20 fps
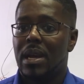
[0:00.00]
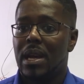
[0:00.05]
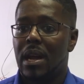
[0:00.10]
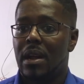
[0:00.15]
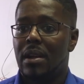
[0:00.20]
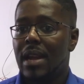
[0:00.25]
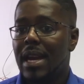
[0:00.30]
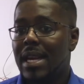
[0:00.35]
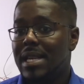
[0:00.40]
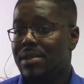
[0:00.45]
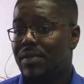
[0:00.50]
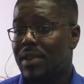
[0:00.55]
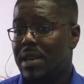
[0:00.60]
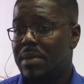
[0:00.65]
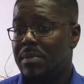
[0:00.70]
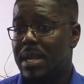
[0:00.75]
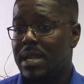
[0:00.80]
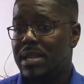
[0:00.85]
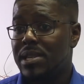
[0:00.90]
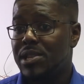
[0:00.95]
I'd like to
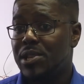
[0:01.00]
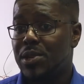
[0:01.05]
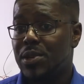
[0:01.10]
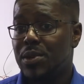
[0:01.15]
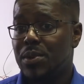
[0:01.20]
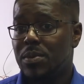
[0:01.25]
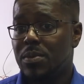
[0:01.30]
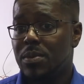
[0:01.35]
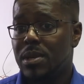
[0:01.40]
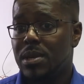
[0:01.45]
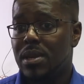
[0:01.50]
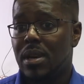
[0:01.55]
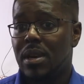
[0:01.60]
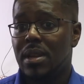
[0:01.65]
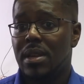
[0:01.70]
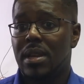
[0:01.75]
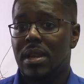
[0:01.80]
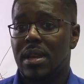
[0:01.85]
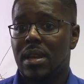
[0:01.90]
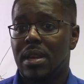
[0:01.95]
recommend 2, which are
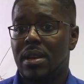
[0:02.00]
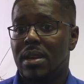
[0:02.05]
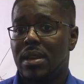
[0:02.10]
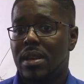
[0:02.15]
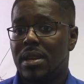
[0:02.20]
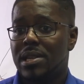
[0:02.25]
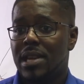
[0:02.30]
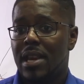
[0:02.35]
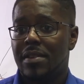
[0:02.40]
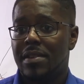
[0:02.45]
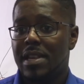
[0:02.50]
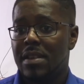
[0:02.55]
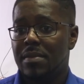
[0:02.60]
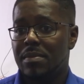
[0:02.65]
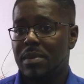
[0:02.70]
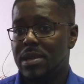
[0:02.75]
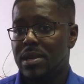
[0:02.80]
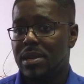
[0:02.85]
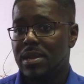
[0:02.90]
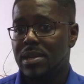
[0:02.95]
the Charity
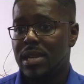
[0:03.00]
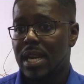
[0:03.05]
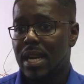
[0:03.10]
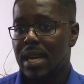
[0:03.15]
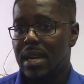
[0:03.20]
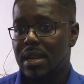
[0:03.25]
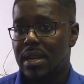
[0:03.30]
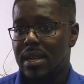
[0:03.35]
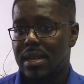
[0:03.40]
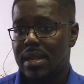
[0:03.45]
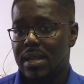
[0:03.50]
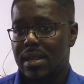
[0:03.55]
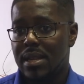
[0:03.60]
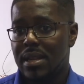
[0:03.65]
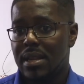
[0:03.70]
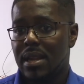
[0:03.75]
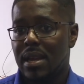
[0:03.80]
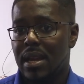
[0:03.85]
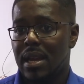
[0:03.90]
Commissioning Checklist